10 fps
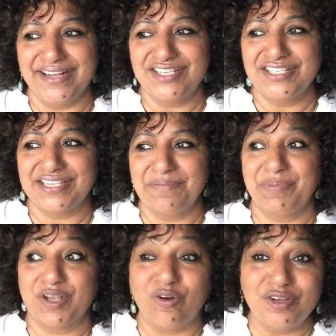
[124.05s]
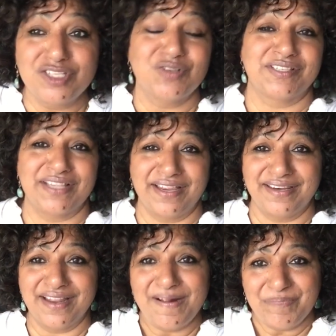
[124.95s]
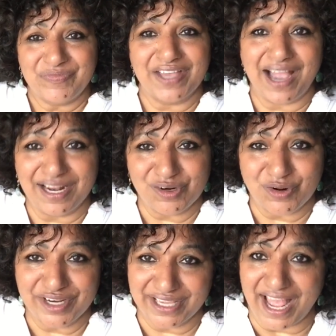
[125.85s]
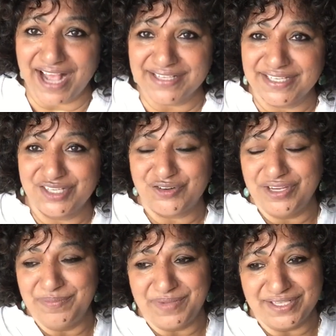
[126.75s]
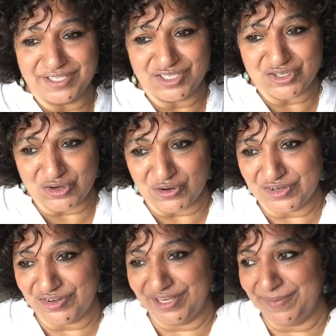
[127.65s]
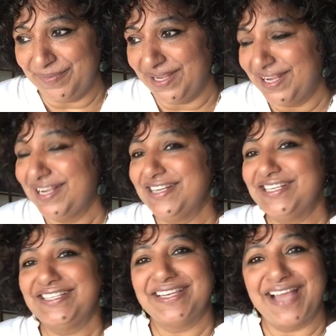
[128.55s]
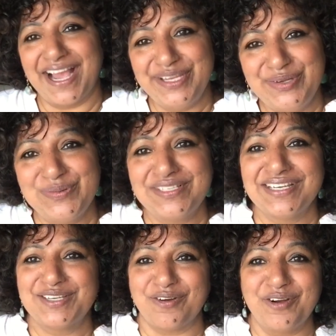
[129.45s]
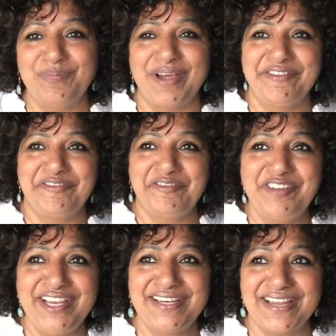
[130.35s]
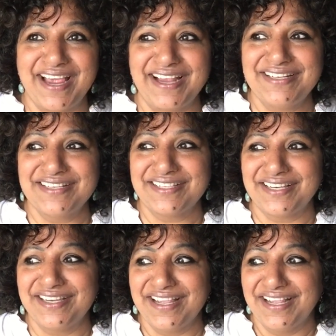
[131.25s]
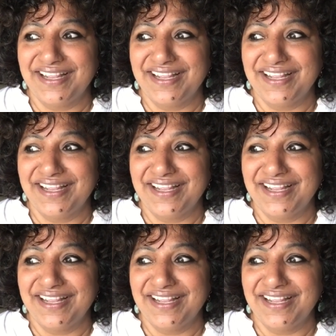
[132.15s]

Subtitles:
And she said, because you said the hyaluronic acid cream is a strong cream, she said, I used it on my feet, and she said,